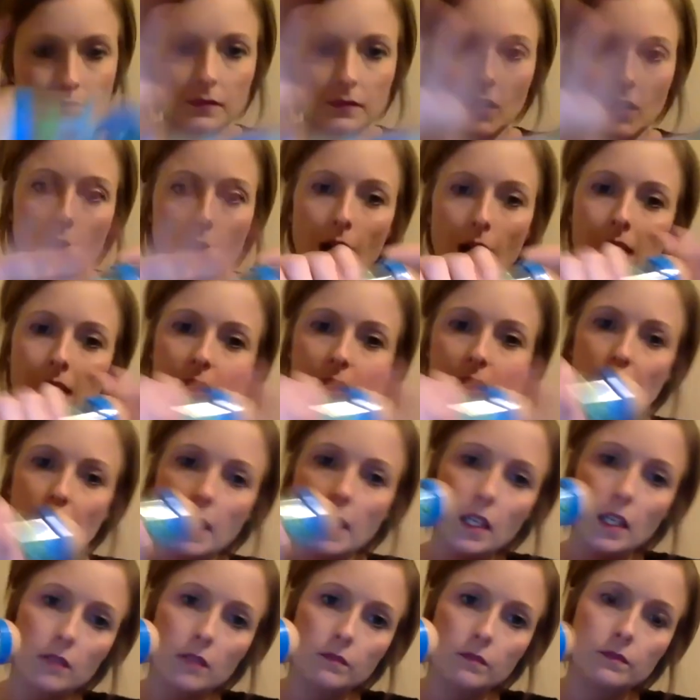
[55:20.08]

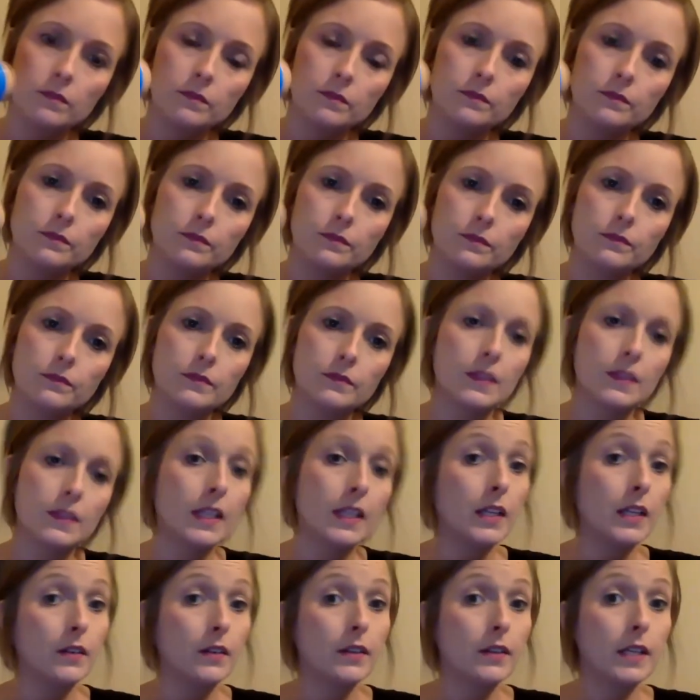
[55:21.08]
grasping,
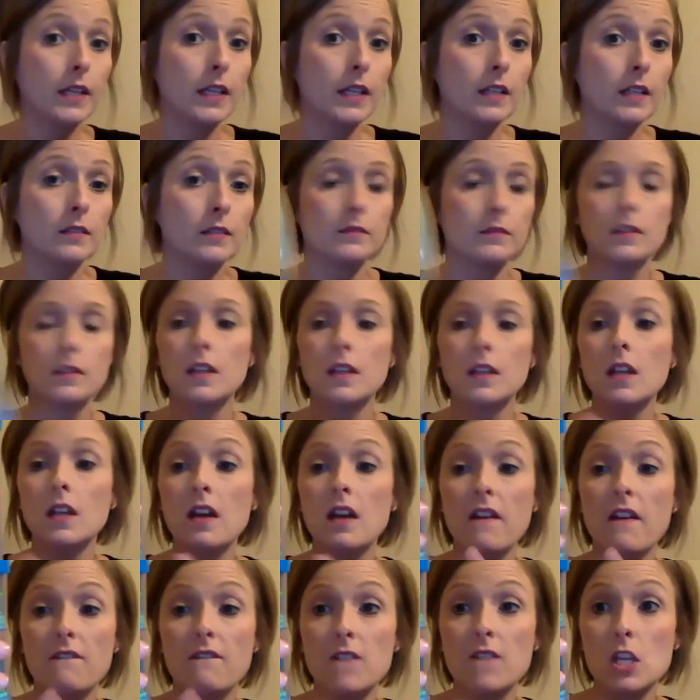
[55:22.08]
hearing,
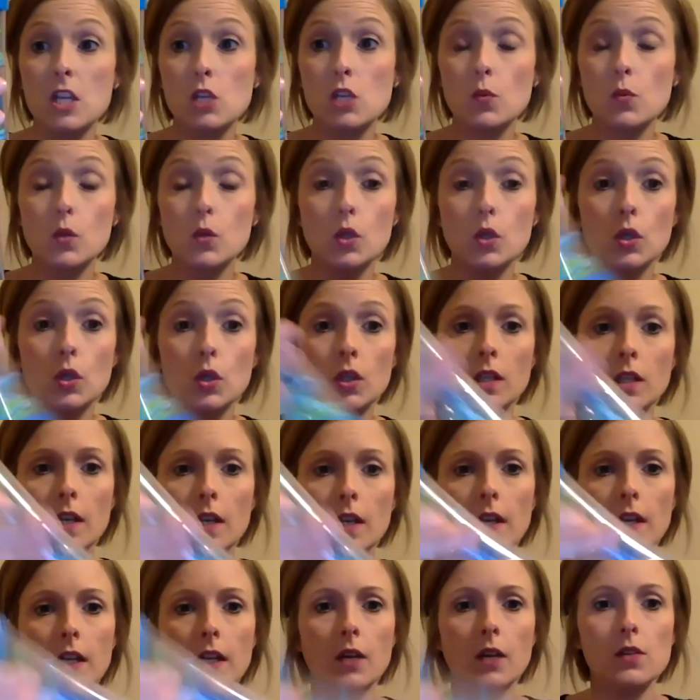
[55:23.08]
visual,
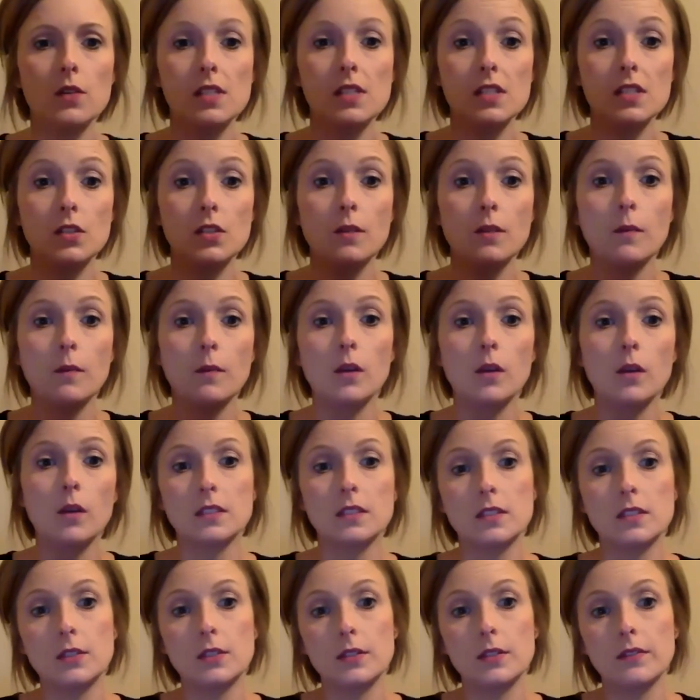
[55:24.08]
kind of goes into a
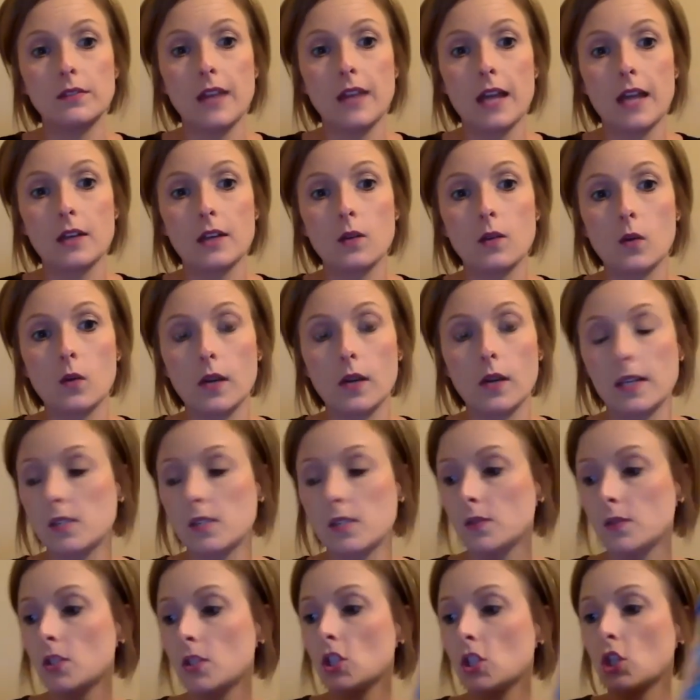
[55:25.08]
multitude of categories,
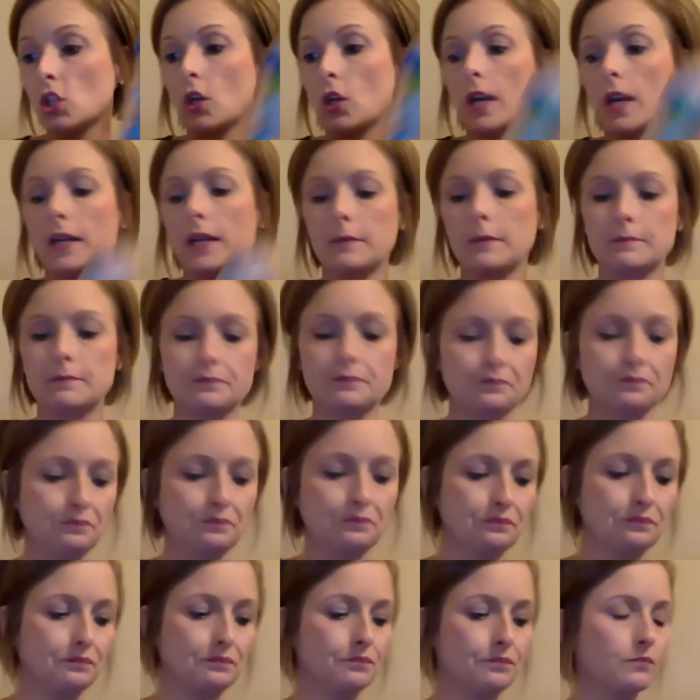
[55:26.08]
which is great.
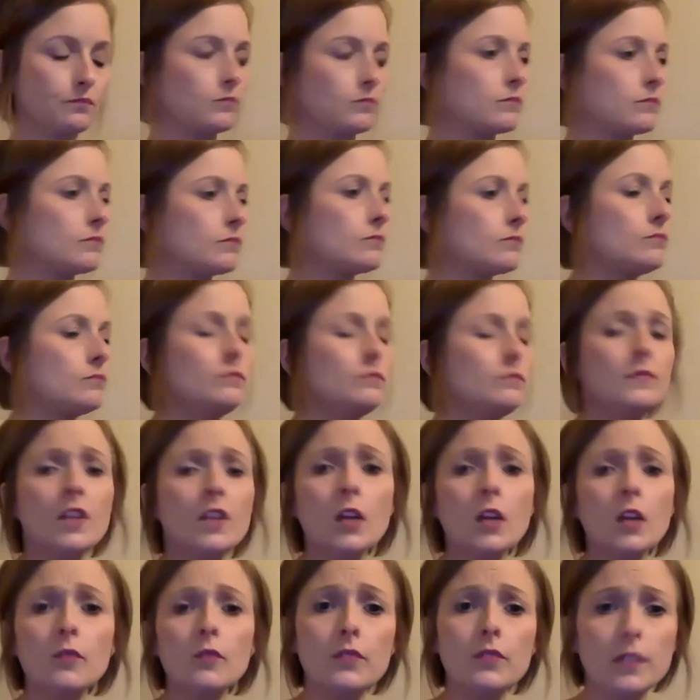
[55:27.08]

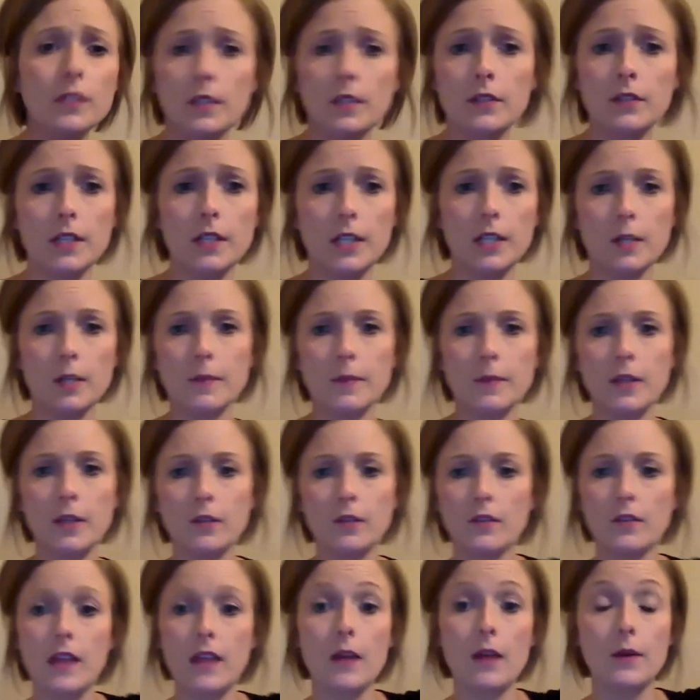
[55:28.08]
Hopefully you could hear me
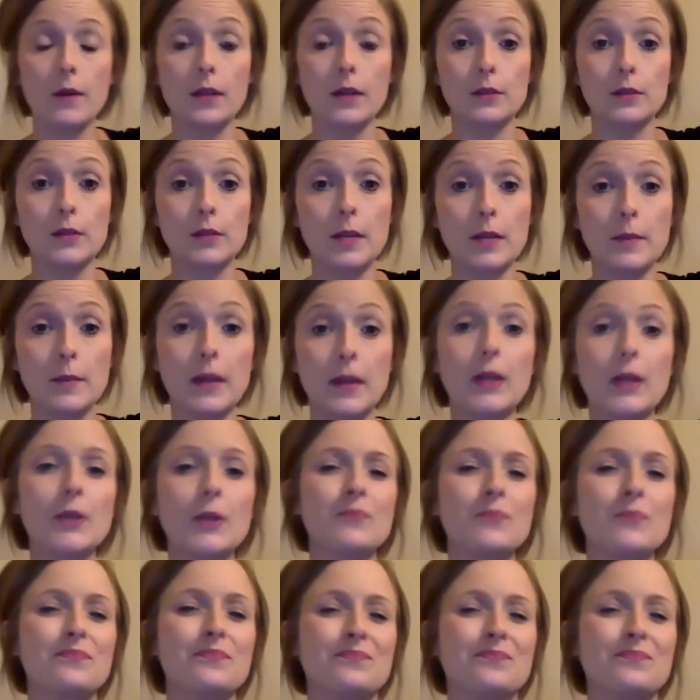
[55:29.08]
over that Rattle Rainmaker.